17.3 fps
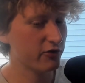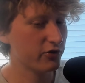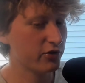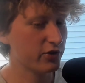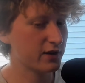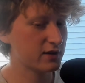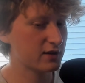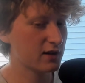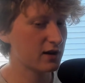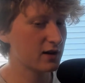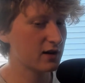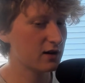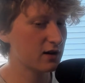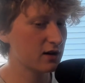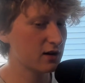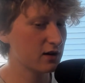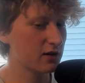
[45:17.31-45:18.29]
think that
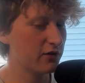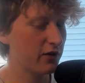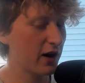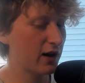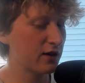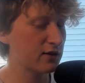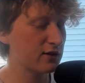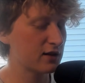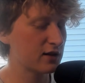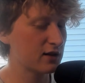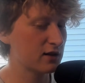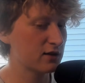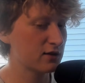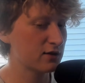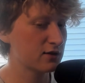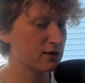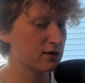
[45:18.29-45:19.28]
fasting
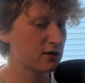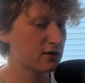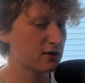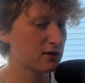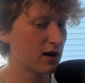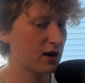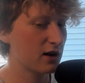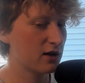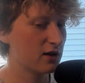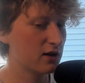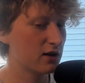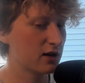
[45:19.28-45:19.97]
is just kind of,